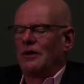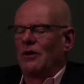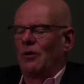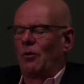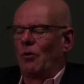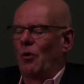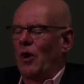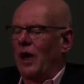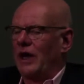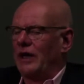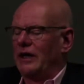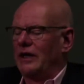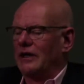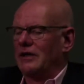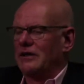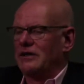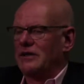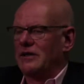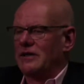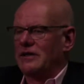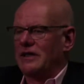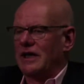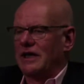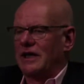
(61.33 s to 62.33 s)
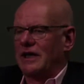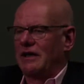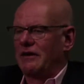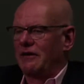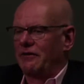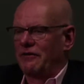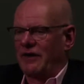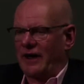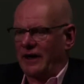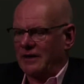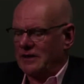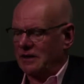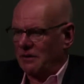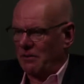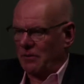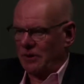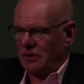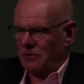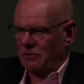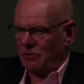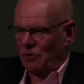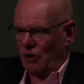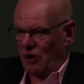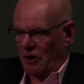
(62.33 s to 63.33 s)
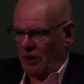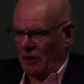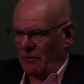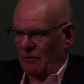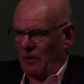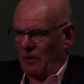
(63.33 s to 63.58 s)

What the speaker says: One is that it affects a much broader